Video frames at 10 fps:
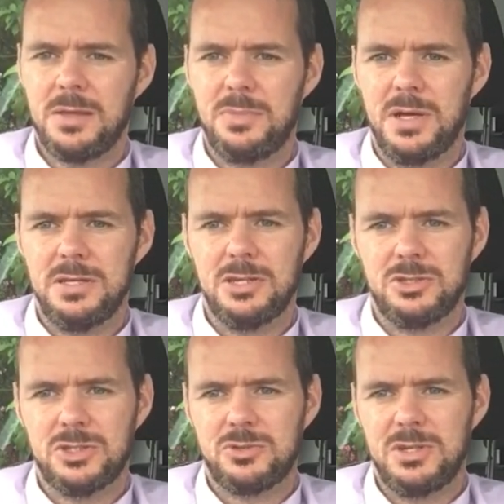But you're
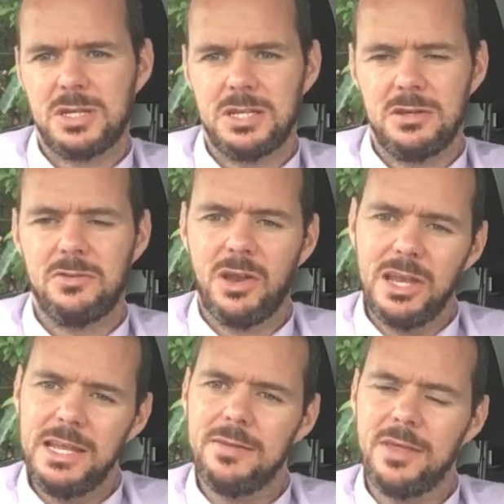just trying to kind of
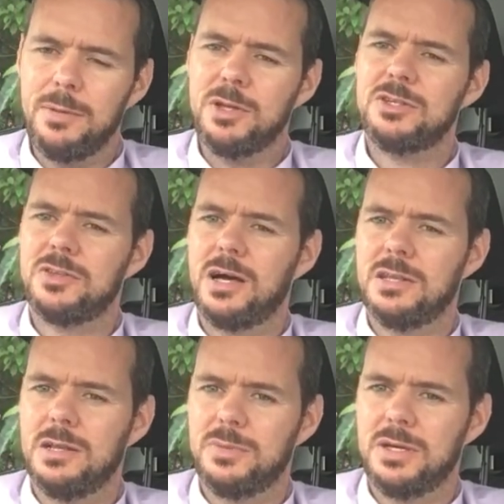lead them into that
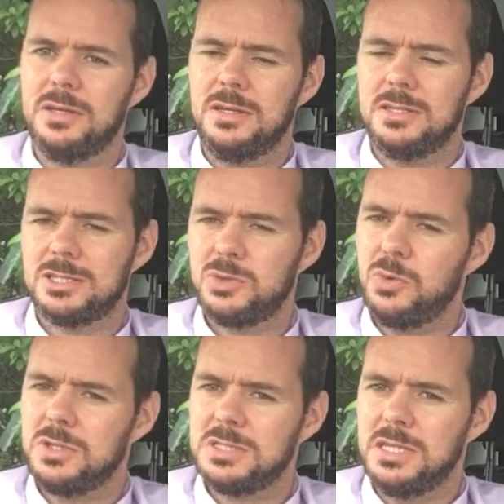little bit.
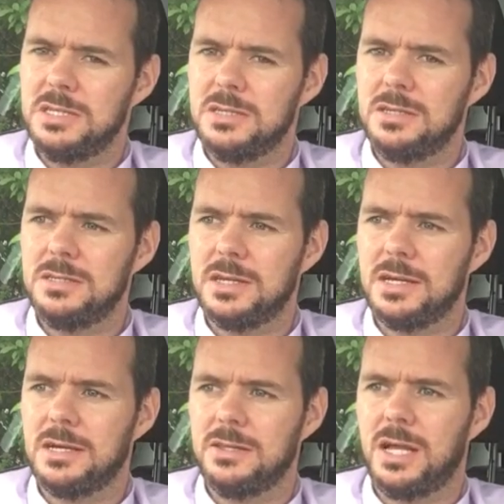Sow the seed,
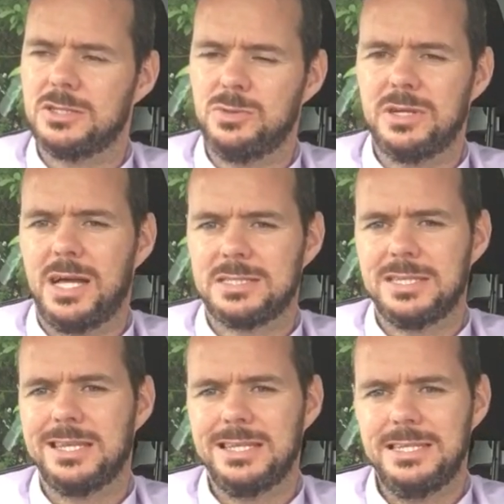yeah, and that's where you're
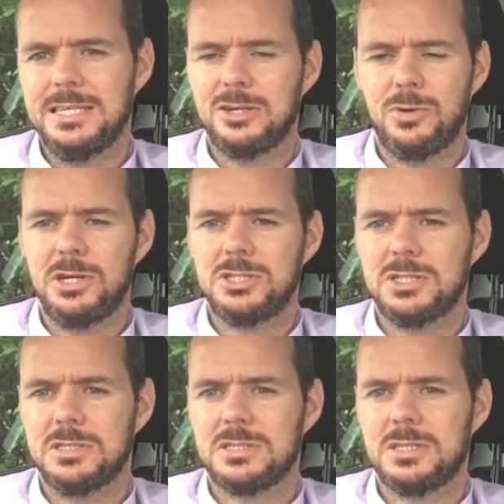asking leading
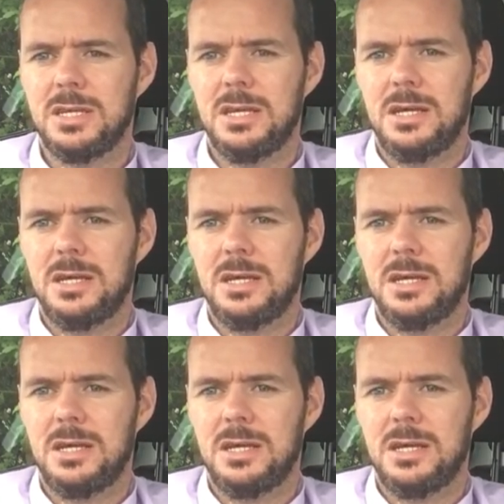questions.